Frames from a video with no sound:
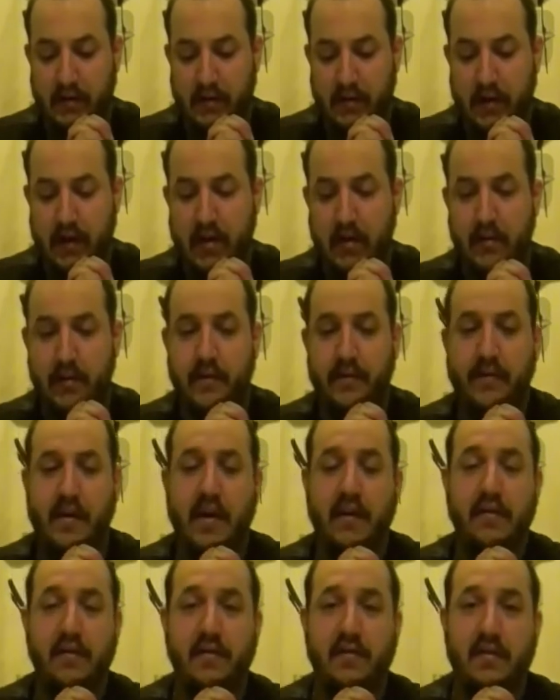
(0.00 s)
Now, the
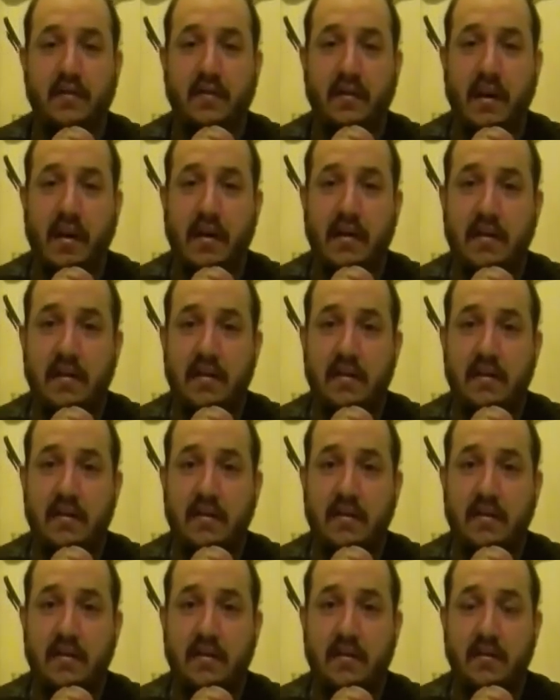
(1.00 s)
founders designed it
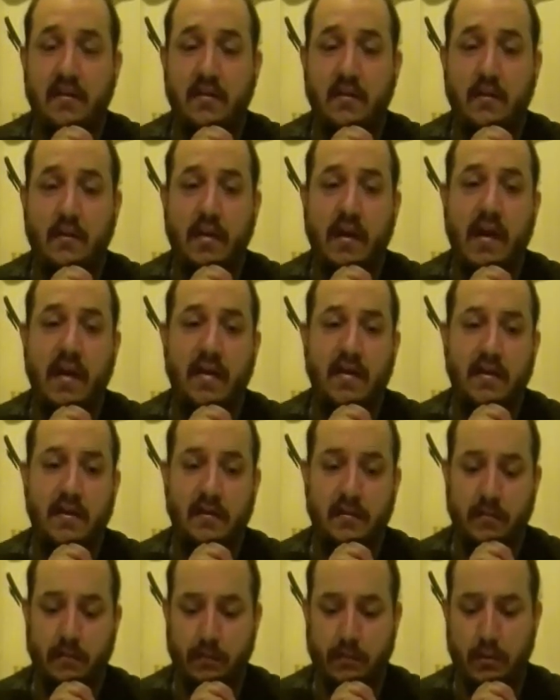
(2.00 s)
so that
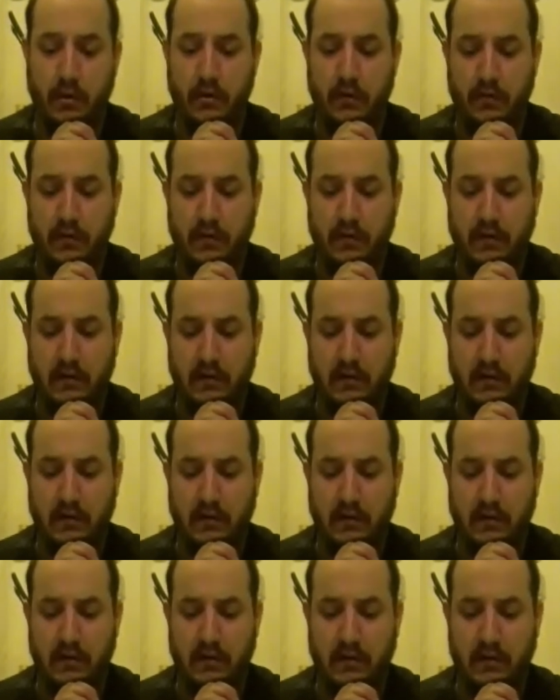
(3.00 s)
this perfect,
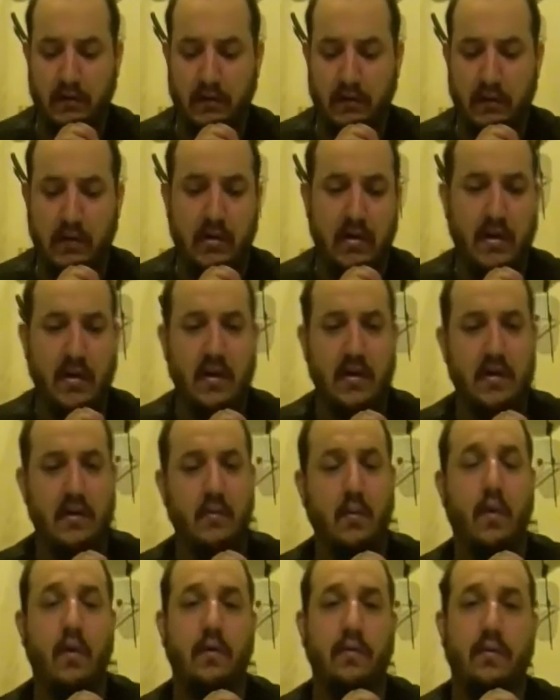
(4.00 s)

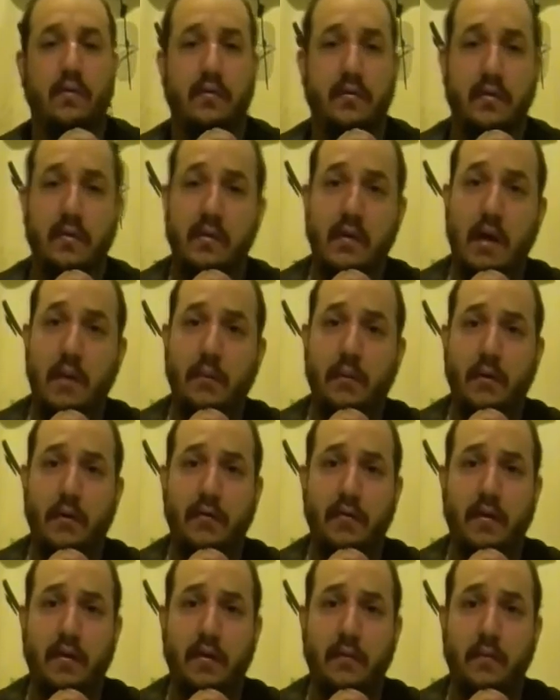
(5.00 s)
well, not
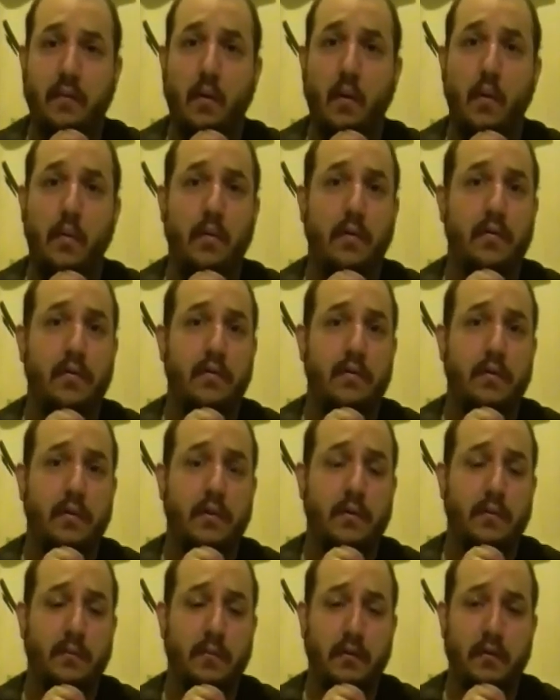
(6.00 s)
perfect, but almost
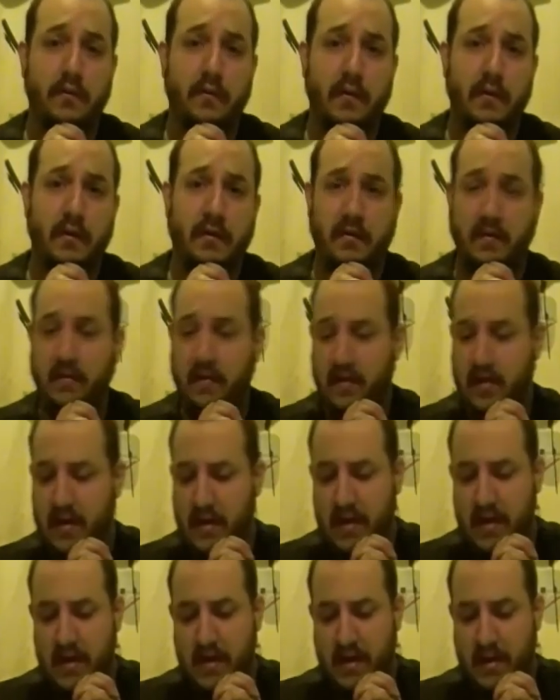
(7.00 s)
perfect,
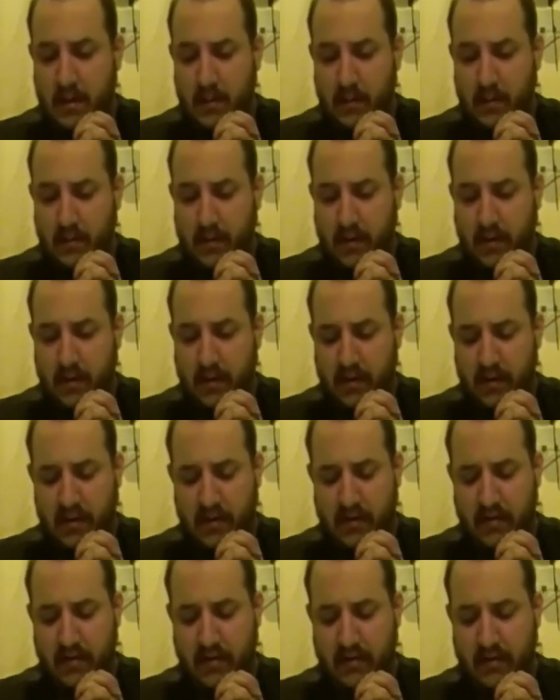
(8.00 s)
it was a,
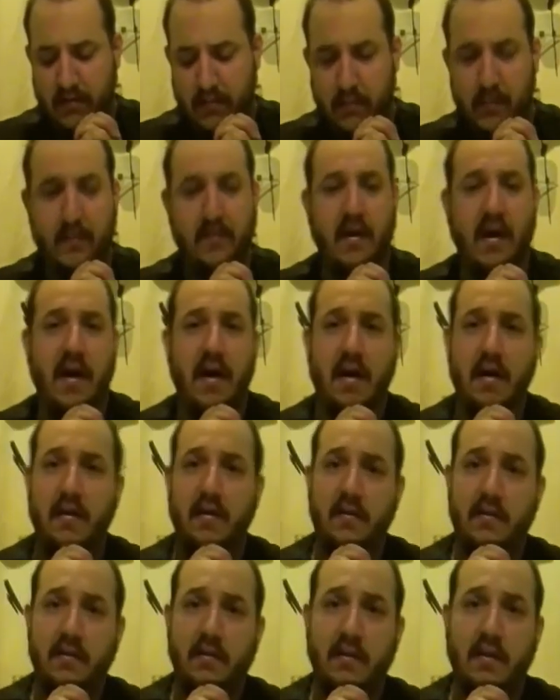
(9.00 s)
a system
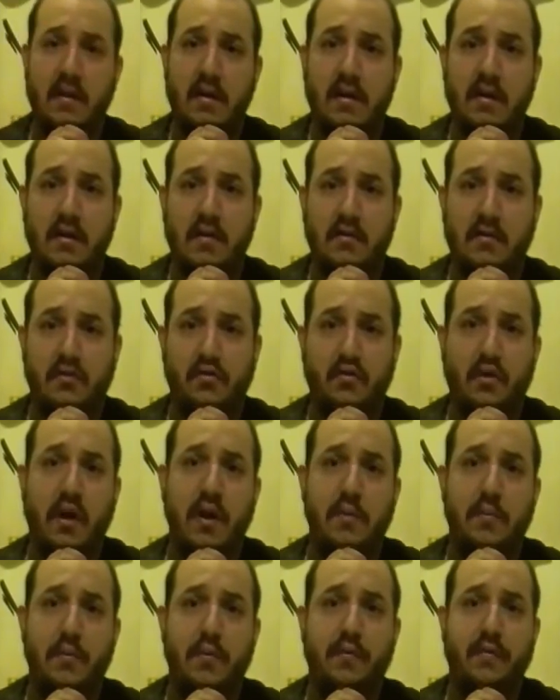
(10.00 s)
designed to
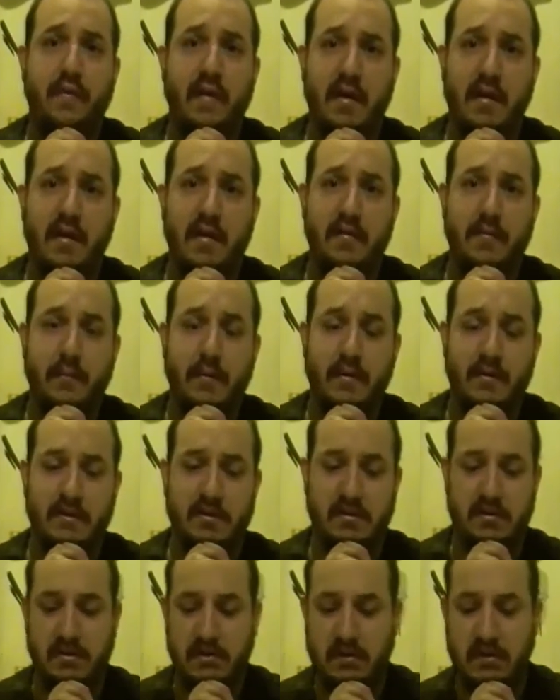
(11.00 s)
try to prevent as
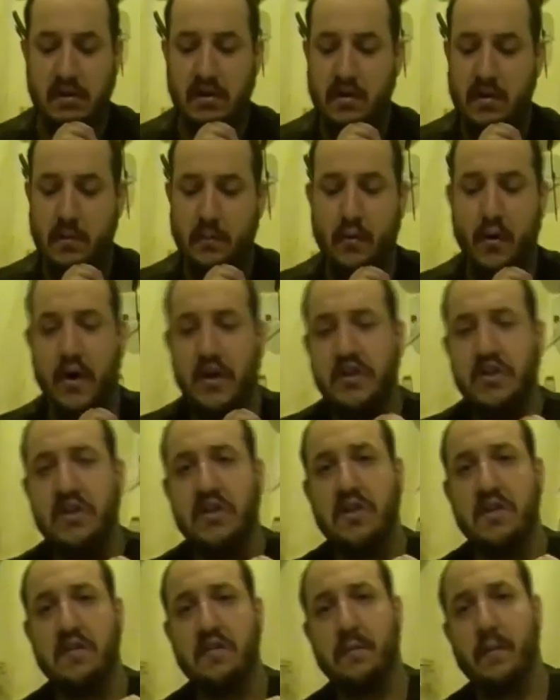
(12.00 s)
much
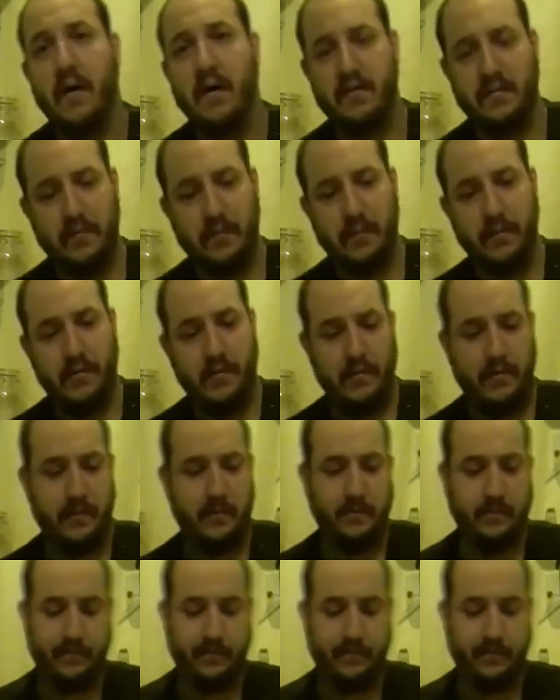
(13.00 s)
oppression as possible.